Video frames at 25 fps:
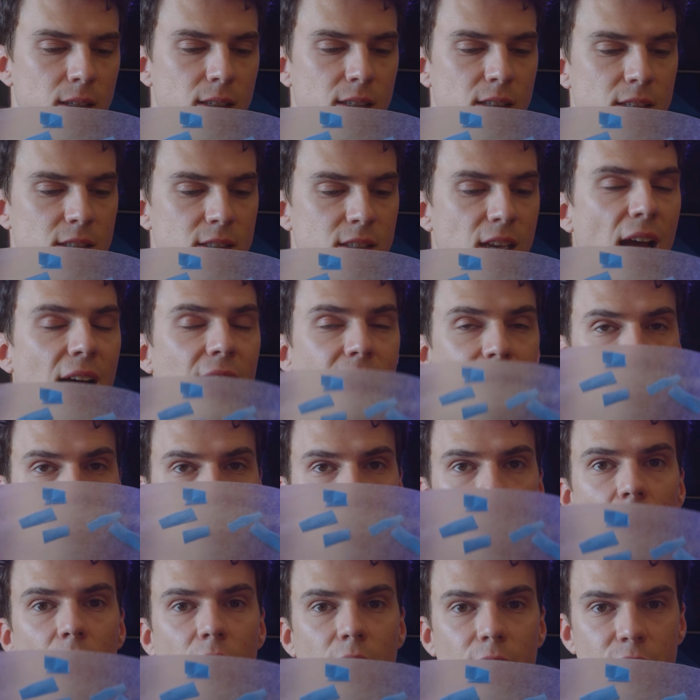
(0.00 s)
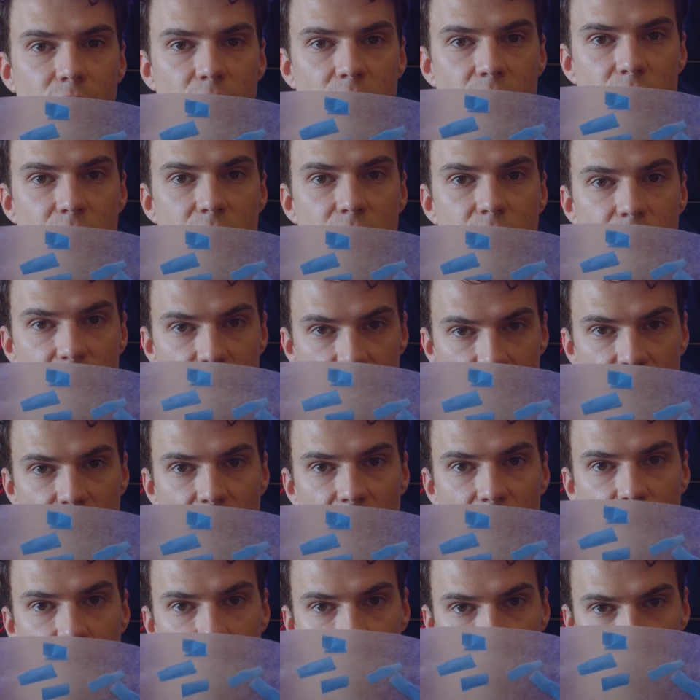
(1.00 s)
size of this
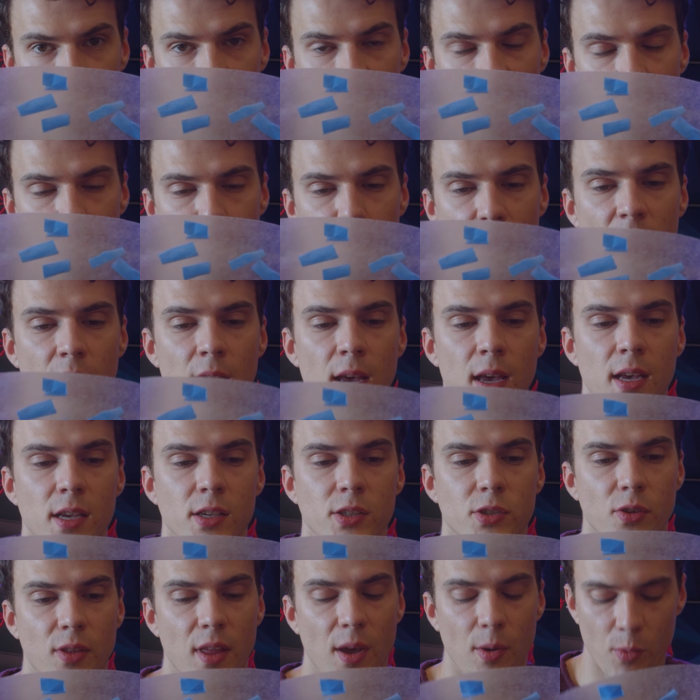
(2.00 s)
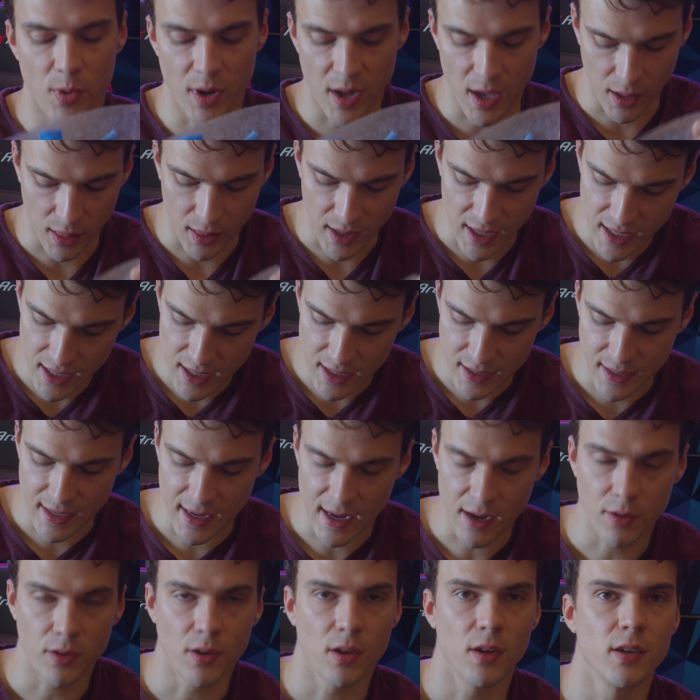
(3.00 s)
decal and the shape, so that when I laid it
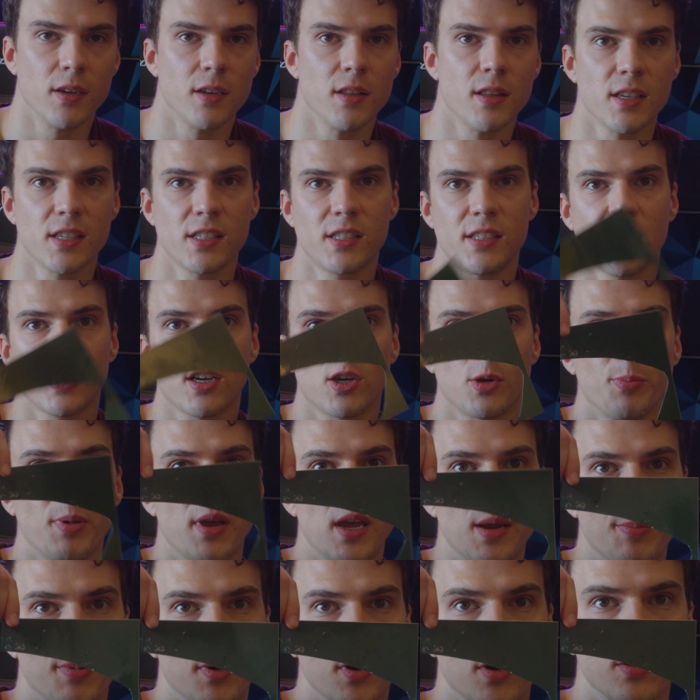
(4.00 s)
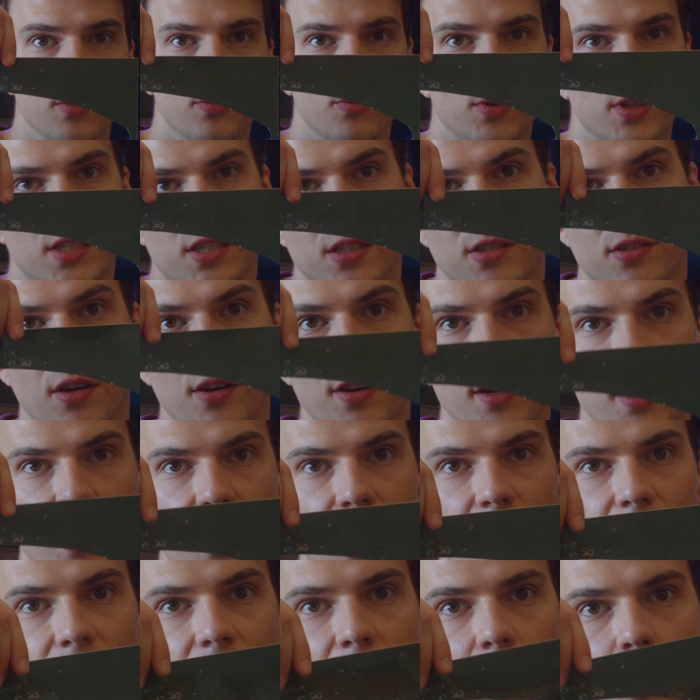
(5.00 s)
down onto the sticker paper, which is already
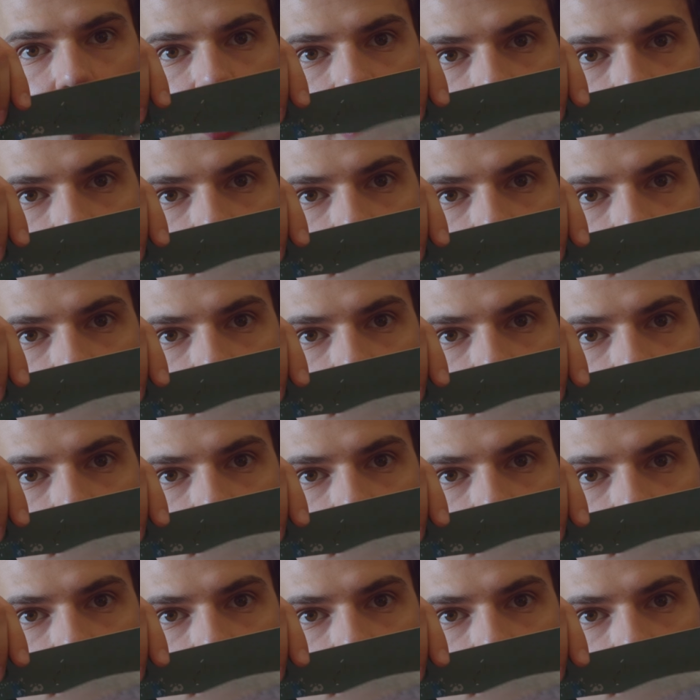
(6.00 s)
cut out,